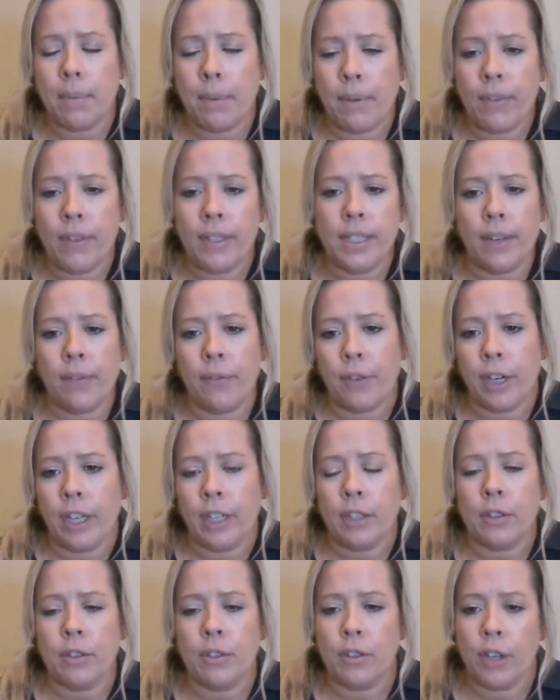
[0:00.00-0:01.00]
some of the
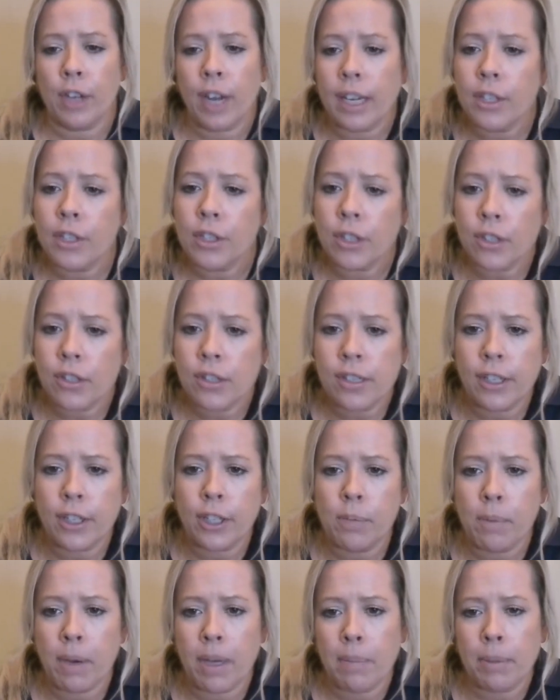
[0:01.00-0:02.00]
different credentials
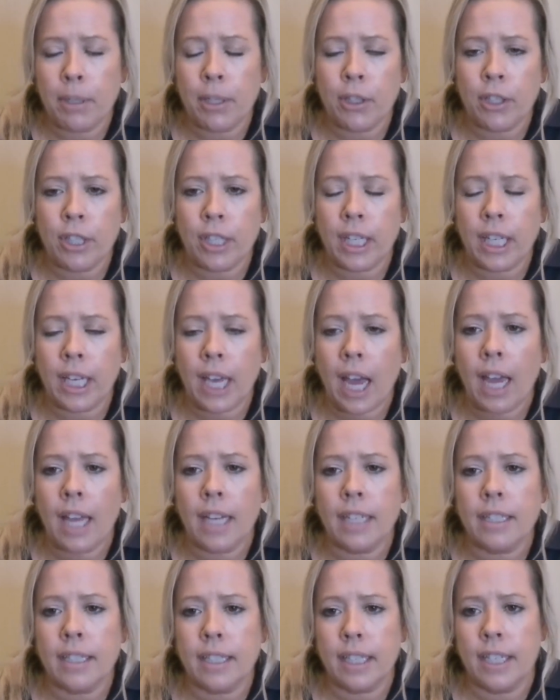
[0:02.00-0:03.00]
that you might be looking
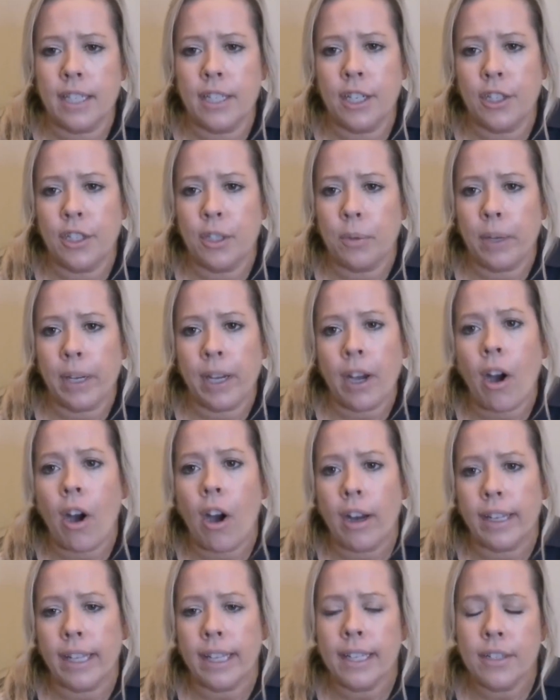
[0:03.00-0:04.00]
at continuing
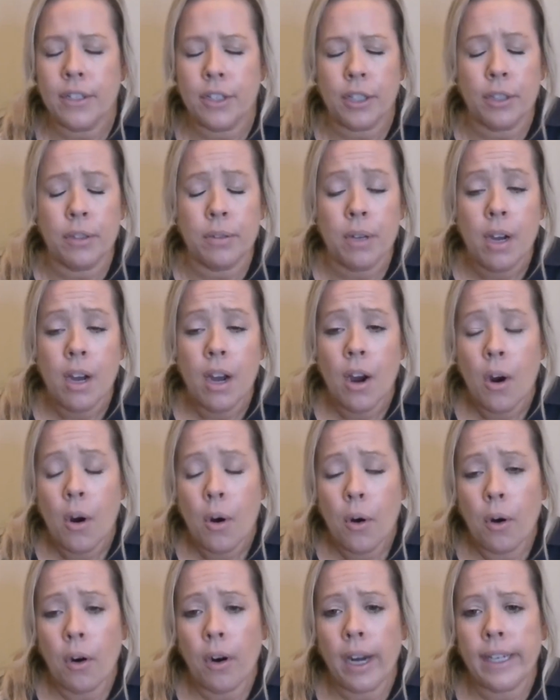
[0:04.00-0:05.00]
on into,
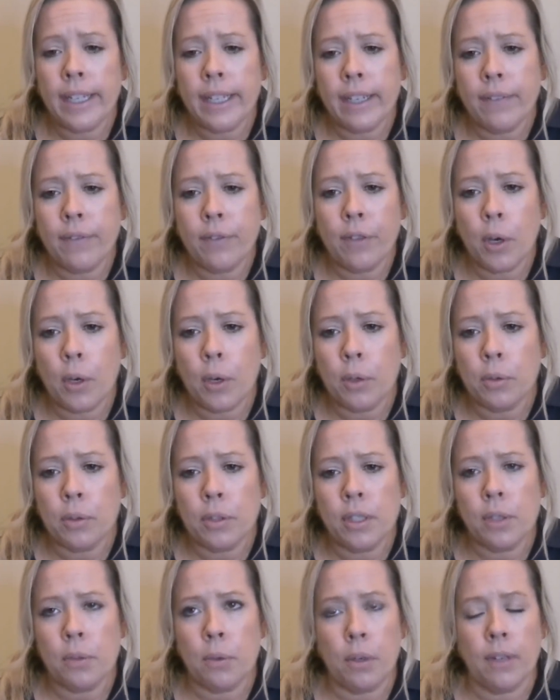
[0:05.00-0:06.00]
or any of
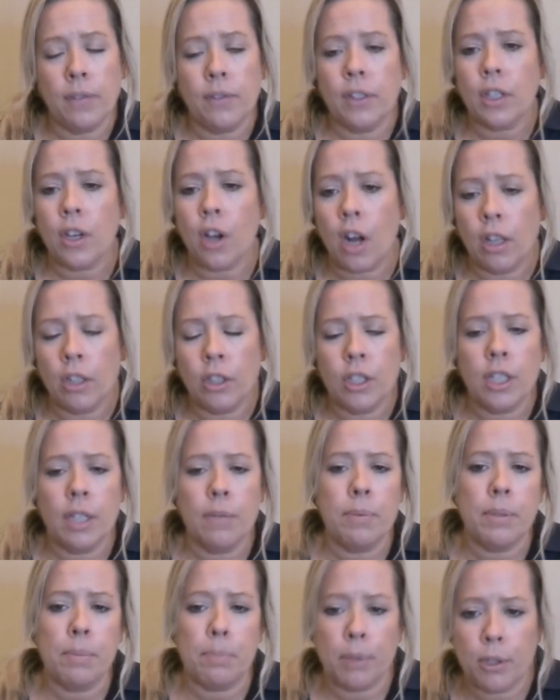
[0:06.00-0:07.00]
those sort of
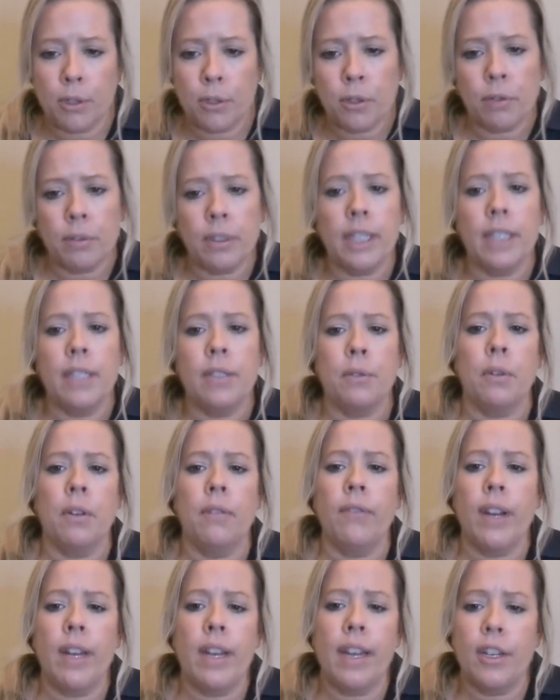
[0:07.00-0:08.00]
scholarships, bursaries,
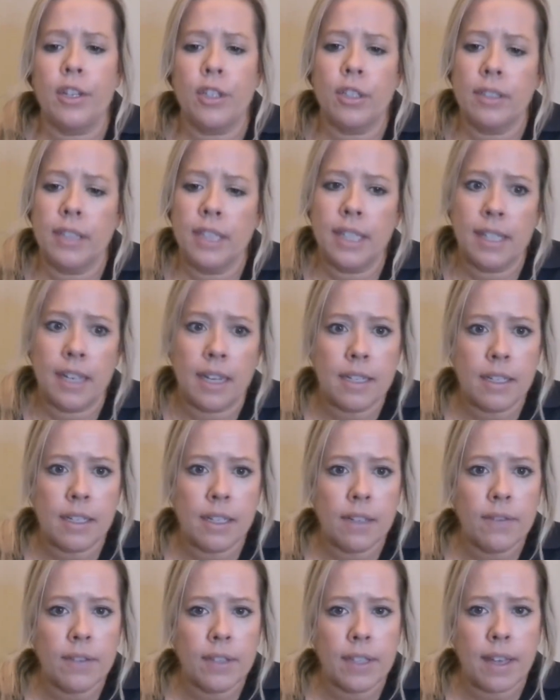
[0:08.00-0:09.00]
or financial
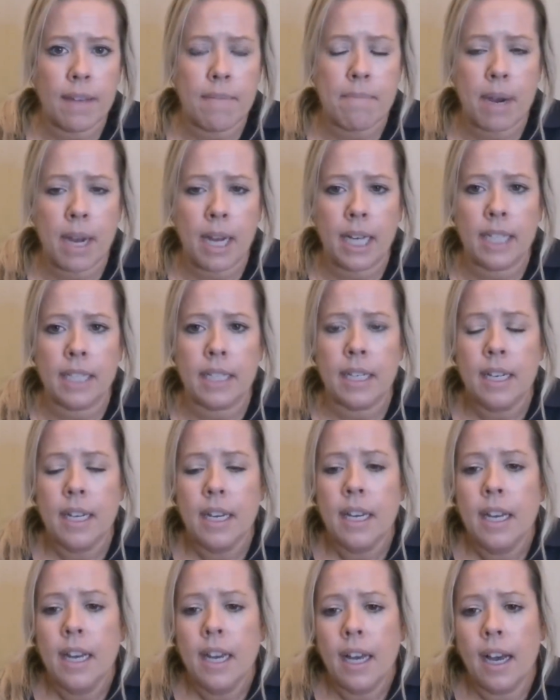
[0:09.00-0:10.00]
incentives that might
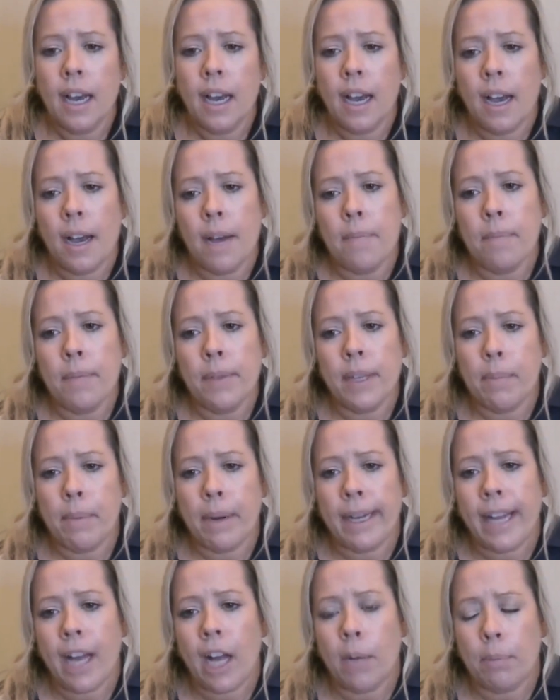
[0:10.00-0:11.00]

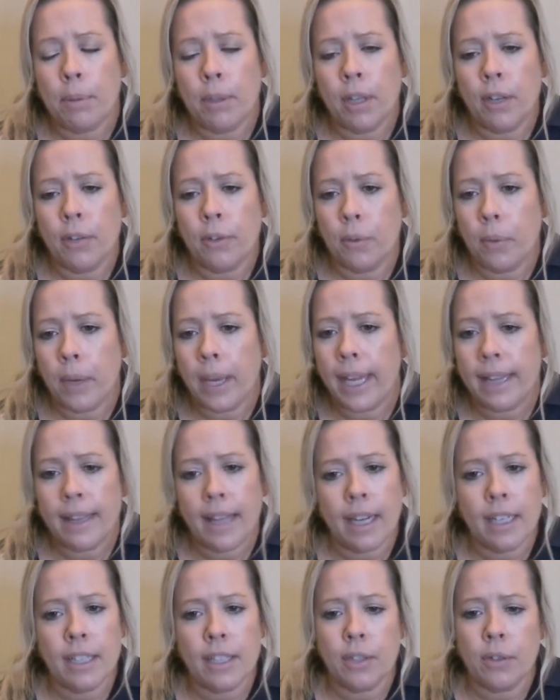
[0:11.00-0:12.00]
help along the way,
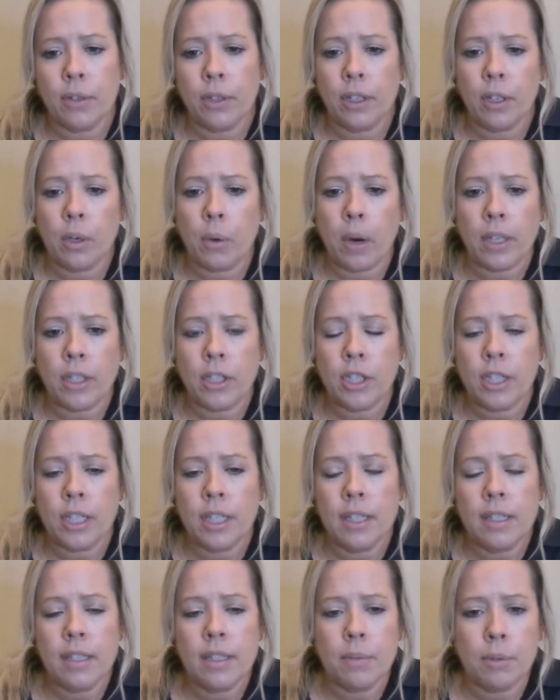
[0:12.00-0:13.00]
let us know your
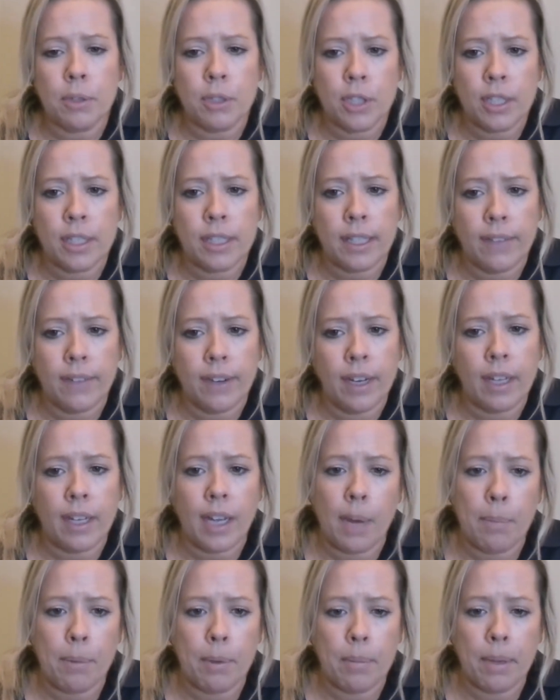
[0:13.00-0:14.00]
questions. We'll just give it a
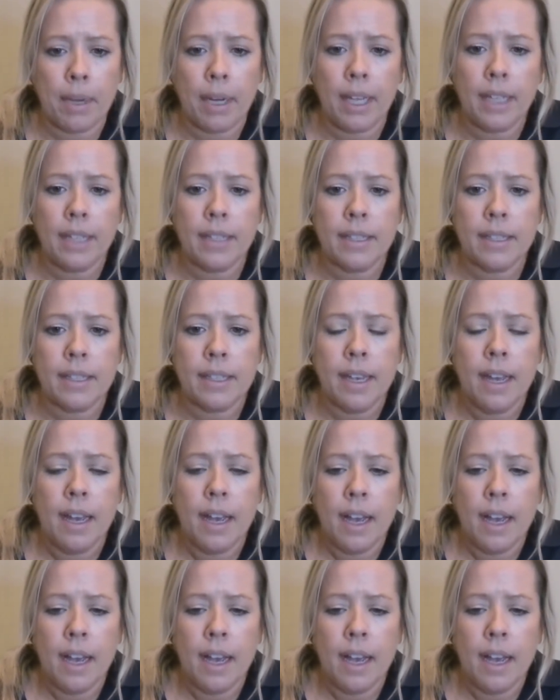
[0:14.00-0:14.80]
couple minutes